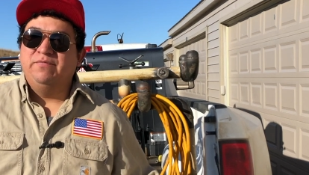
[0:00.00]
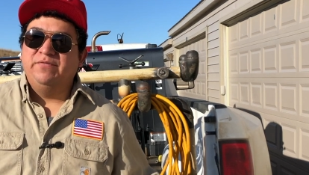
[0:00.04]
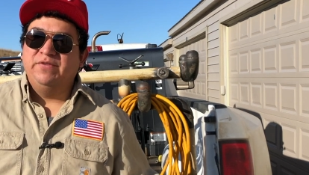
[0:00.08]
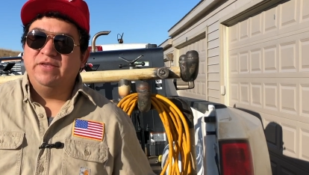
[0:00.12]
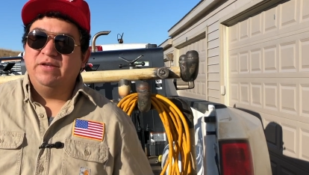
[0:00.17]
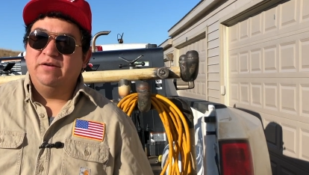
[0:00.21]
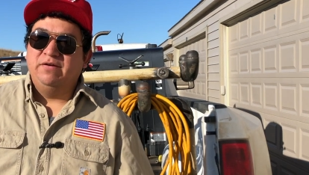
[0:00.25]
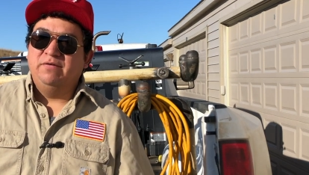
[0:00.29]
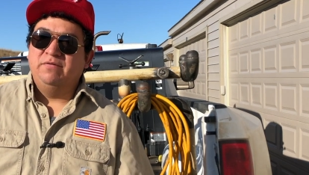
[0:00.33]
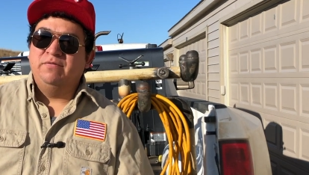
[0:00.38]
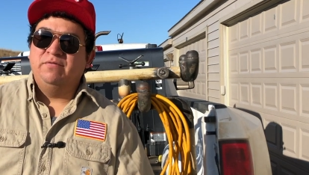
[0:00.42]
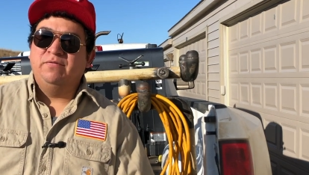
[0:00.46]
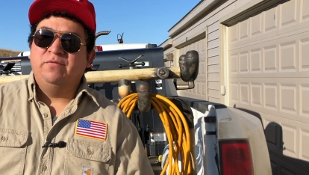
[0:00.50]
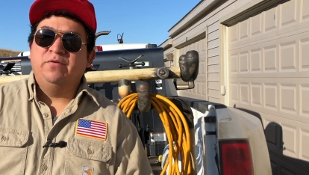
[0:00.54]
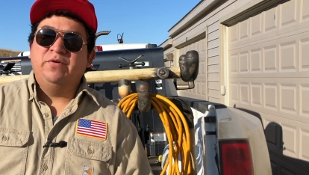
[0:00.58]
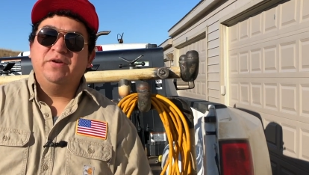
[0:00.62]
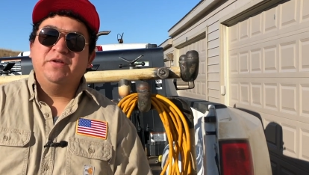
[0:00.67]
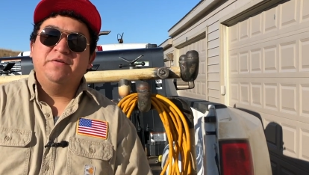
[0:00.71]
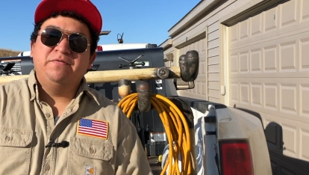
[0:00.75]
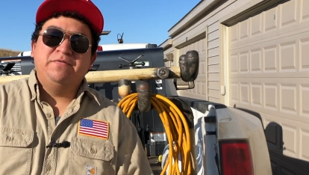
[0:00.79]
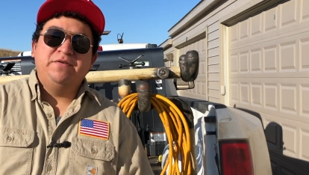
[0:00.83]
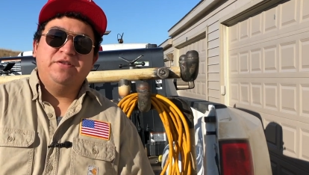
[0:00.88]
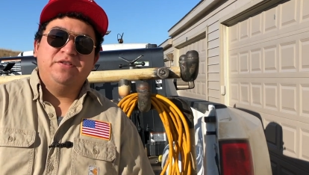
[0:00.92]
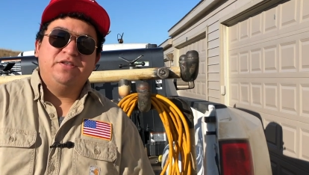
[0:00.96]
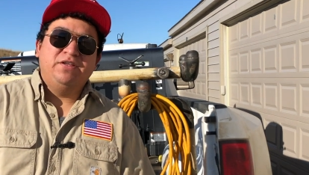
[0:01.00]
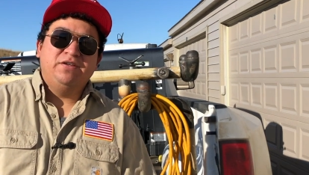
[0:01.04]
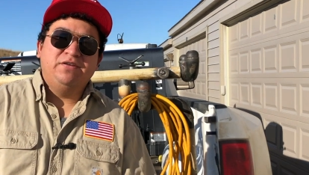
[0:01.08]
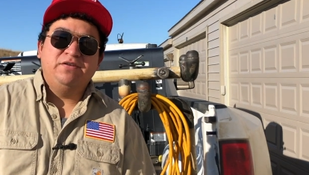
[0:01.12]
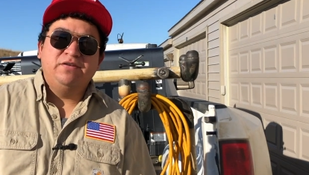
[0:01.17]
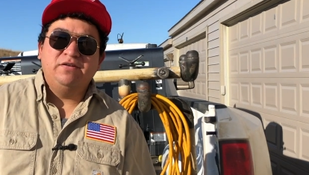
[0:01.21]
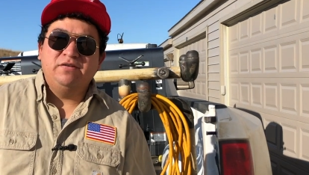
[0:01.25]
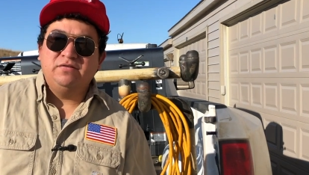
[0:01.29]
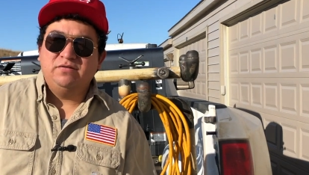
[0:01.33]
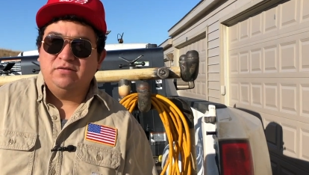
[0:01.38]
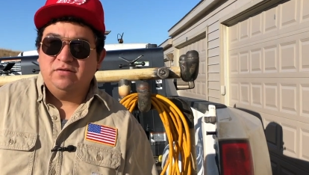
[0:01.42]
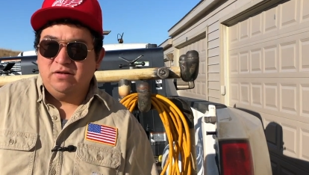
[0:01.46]
They're 40, 50
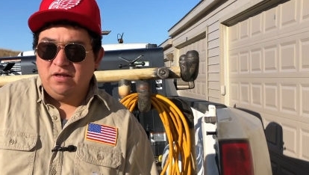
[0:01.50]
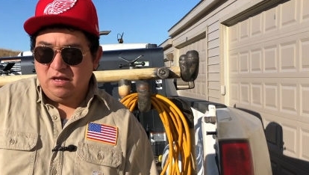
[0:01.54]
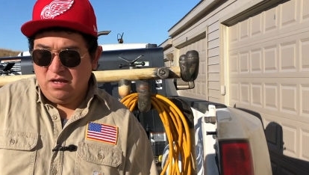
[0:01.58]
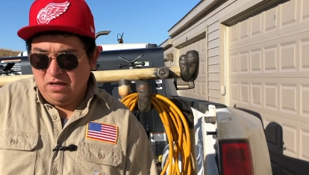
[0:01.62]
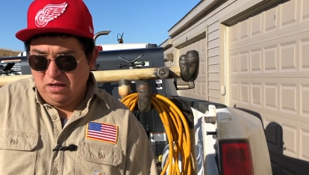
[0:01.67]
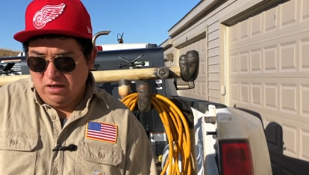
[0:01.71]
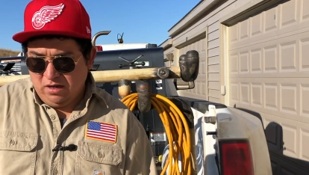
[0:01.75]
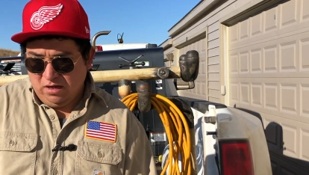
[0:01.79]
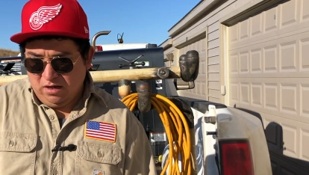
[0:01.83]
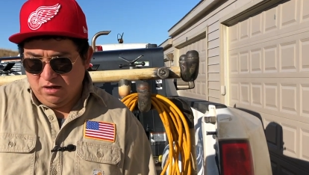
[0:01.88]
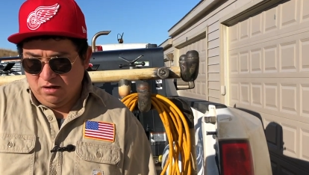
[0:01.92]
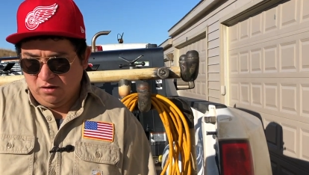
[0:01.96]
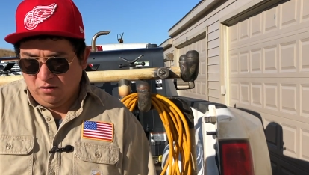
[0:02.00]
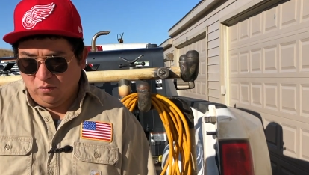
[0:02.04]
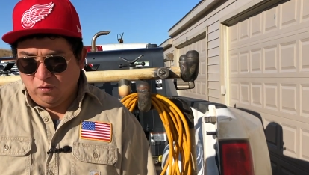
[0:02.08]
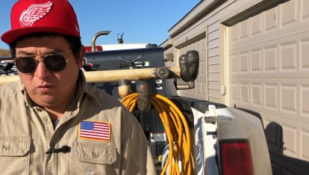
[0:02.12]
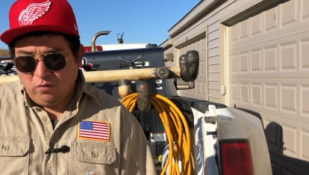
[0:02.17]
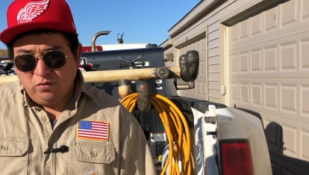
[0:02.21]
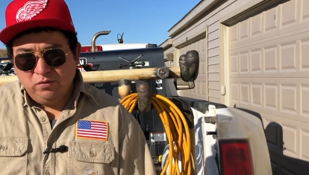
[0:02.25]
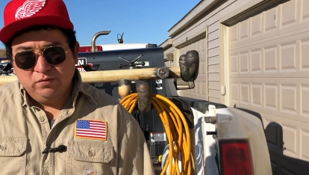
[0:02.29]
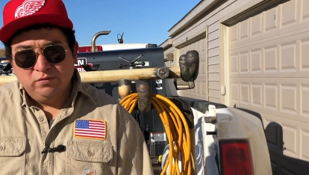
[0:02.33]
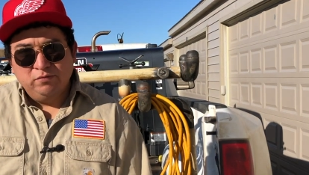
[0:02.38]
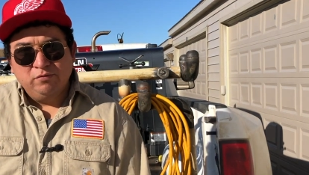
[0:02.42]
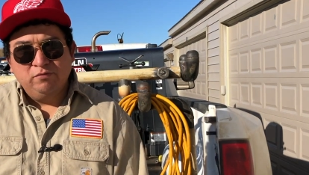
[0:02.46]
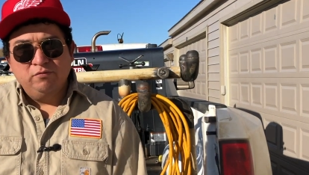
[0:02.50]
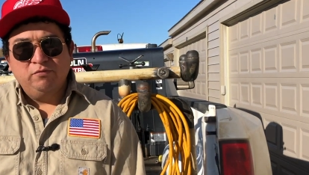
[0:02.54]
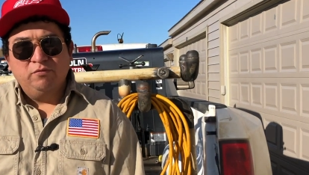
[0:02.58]
years old